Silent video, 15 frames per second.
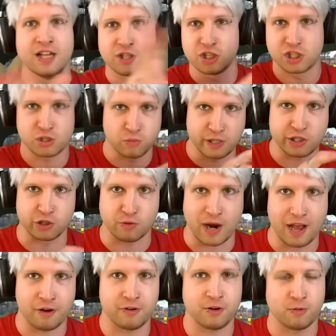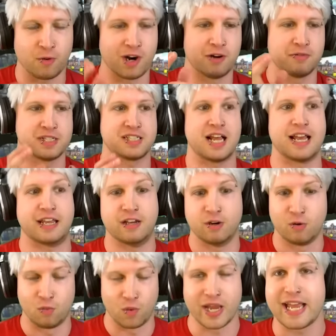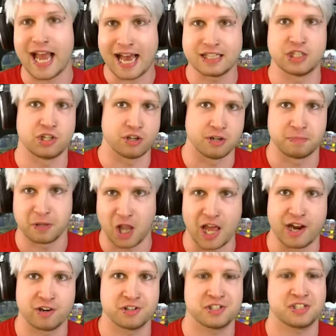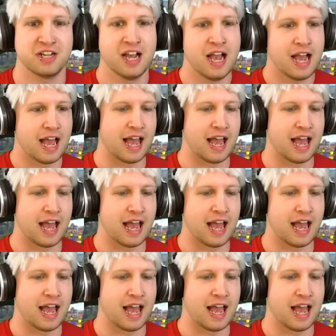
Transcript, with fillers: the switch around where it was like we had the good players